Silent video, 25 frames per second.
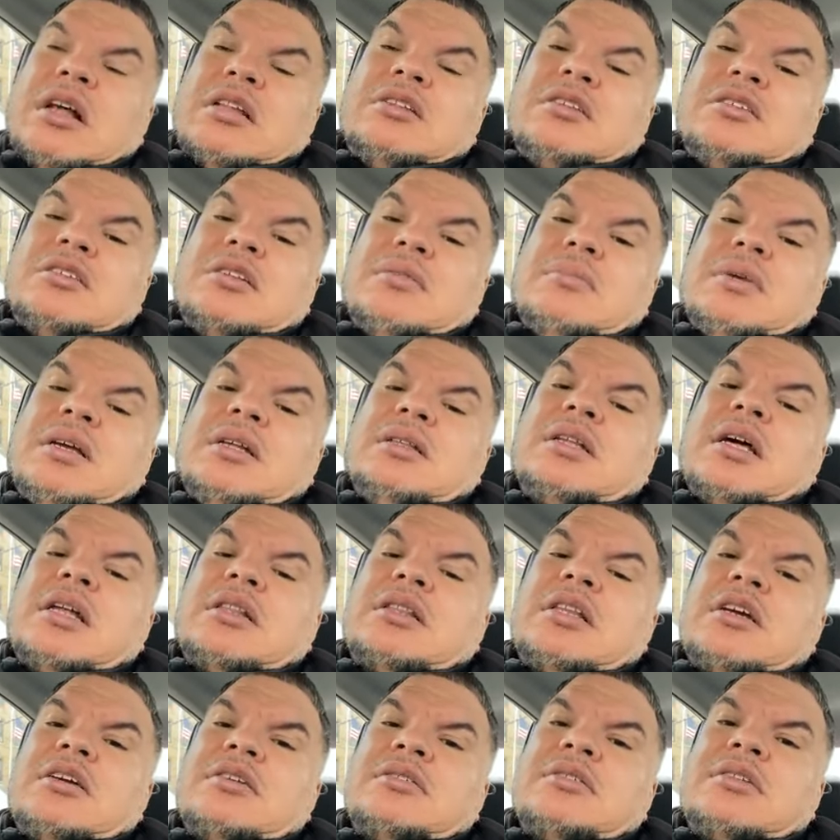That doesn't mean
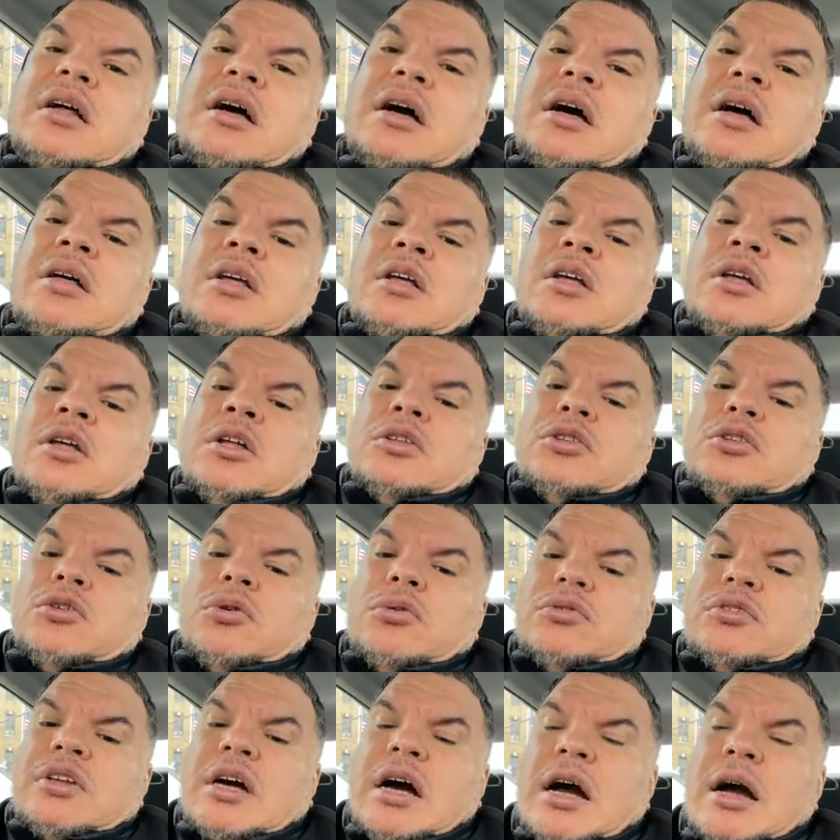that there's not
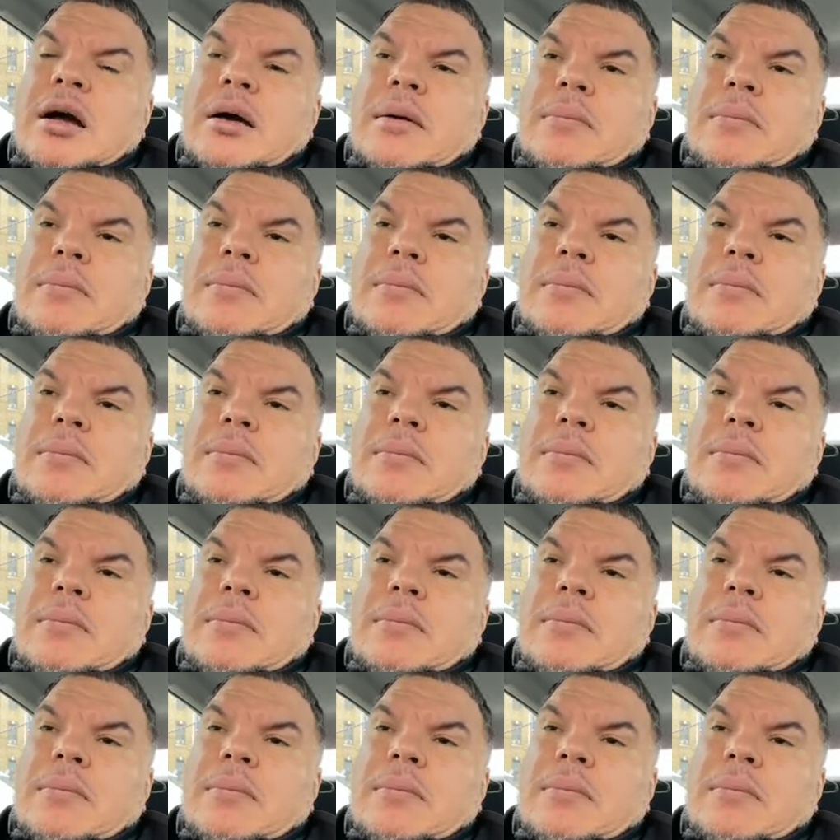those